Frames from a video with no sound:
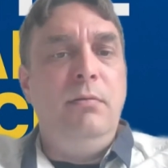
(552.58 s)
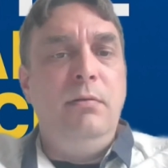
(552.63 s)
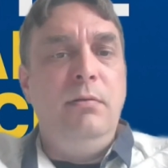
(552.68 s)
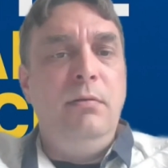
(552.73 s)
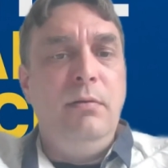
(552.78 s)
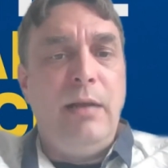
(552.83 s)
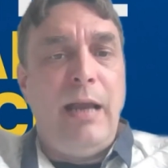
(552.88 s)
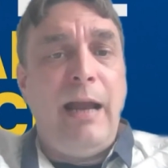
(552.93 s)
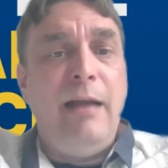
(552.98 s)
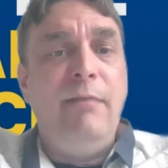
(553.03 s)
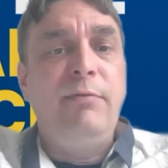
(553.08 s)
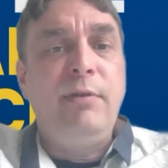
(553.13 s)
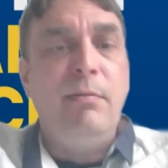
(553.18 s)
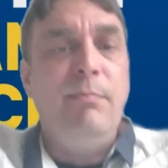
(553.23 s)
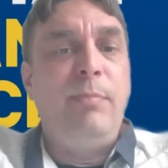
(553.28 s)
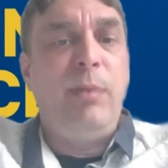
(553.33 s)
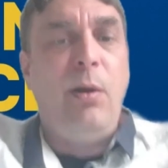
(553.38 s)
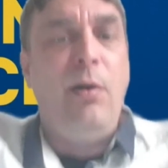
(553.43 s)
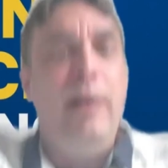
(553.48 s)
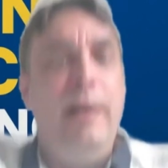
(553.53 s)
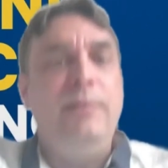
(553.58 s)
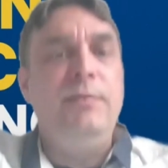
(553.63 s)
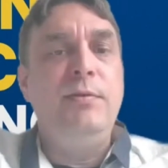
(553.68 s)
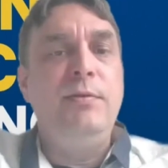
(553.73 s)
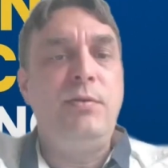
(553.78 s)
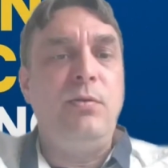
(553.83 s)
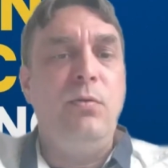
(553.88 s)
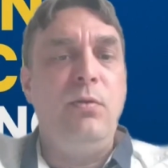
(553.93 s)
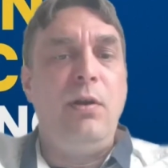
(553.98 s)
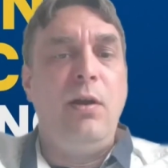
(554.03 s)
have
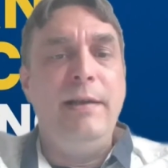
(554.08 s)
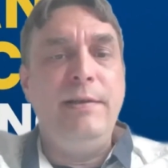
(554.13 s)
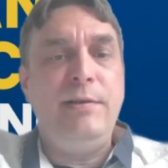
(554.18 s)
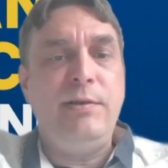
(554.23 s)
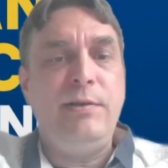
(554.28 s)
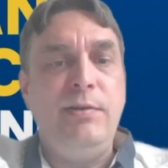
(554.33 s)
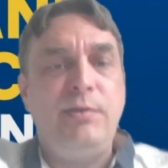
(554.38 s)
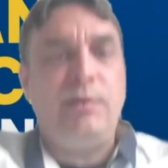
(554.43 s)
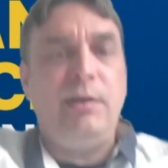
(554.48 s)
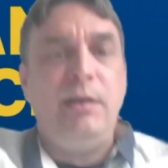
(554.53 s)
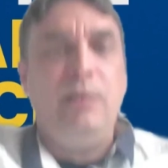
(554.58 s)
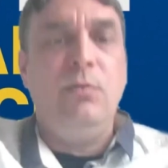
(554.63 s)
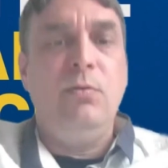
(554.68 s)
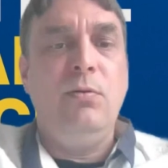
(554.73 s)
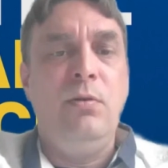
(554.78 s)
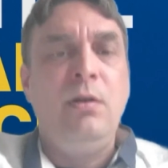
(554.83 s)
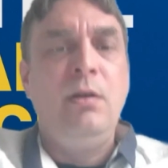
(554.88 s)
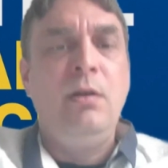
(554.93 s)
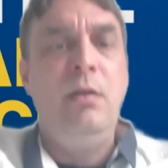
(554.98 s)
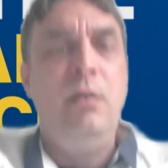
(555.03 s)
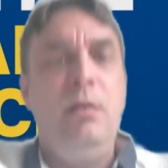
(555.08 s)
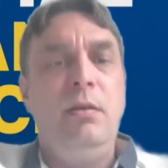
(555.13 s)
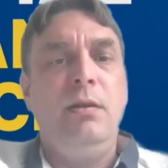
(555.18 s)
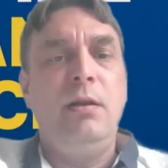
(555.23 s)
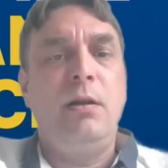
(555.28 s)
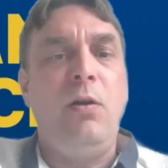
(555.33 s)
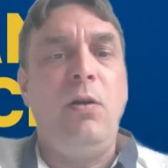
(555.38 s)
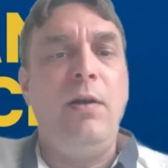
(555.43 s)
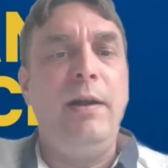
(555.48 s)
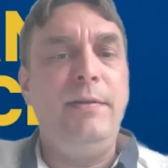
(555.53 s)
compliance or licensing or the
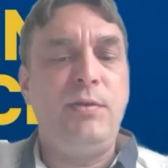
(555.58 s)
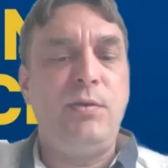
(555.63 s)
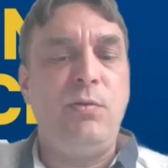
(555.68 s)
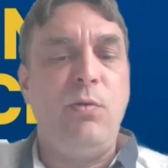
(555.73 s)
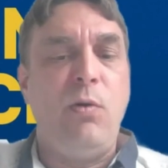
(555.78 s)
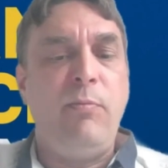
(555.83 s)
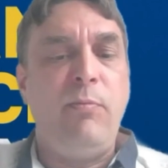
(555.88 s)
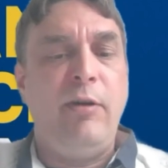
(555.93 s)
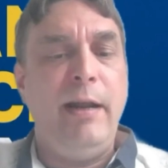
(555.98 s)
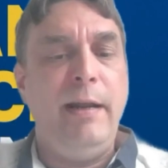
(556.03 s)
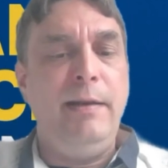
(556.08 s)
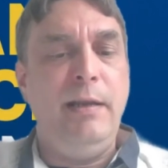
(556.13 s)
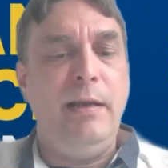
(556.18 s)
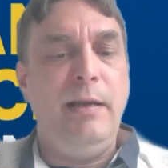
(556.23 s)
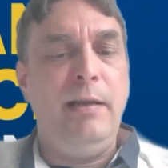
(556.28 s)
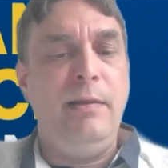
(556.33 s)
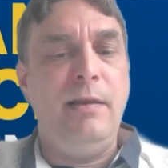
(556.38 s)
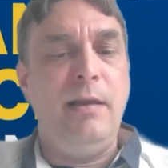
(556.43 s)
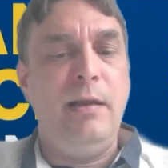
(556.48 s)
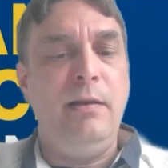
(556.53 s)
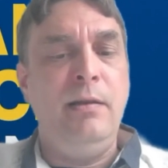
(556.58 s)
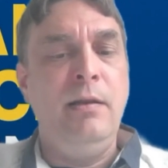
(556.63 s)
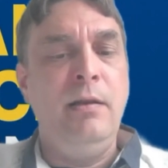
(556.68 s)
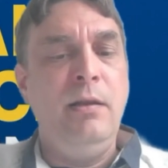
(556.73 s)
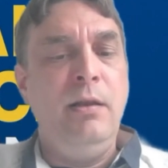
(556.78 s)
clients to operate in, then